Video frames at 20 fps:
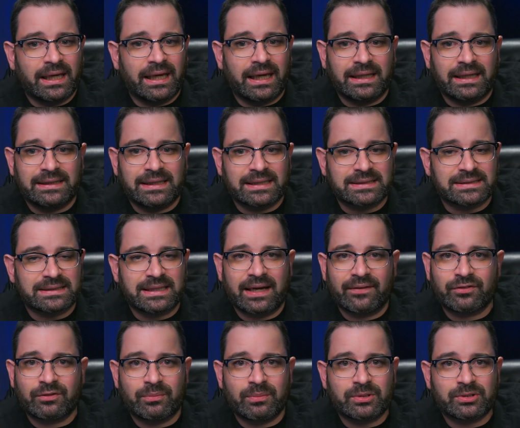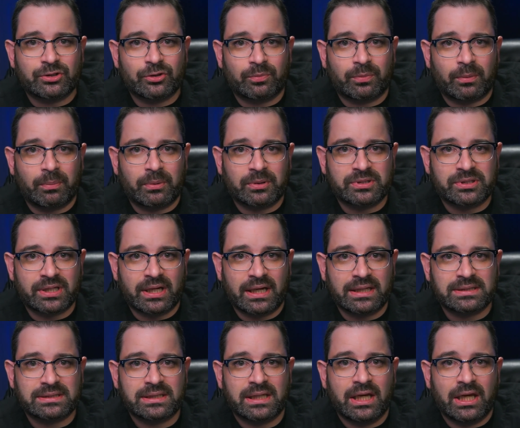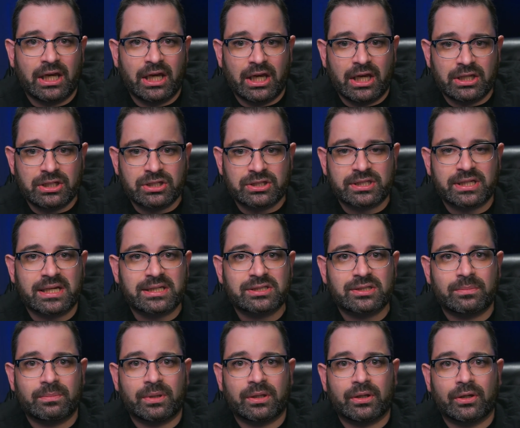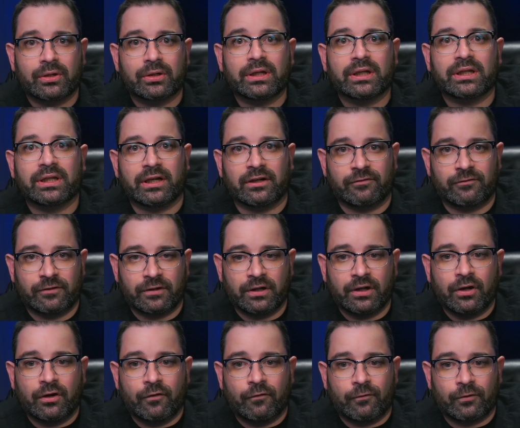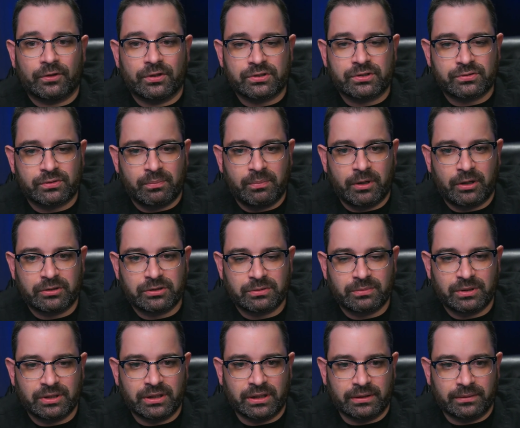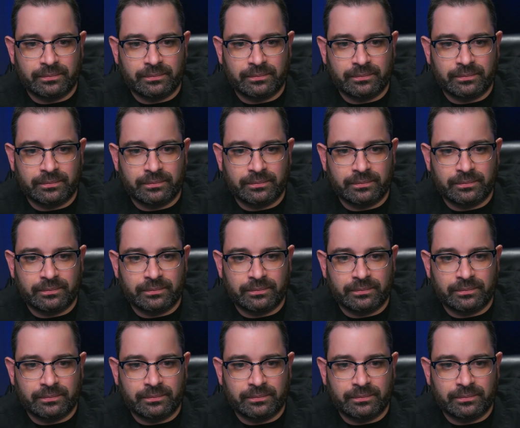It doesn't have to be super precise, it just has to be good enough for this repair to be done.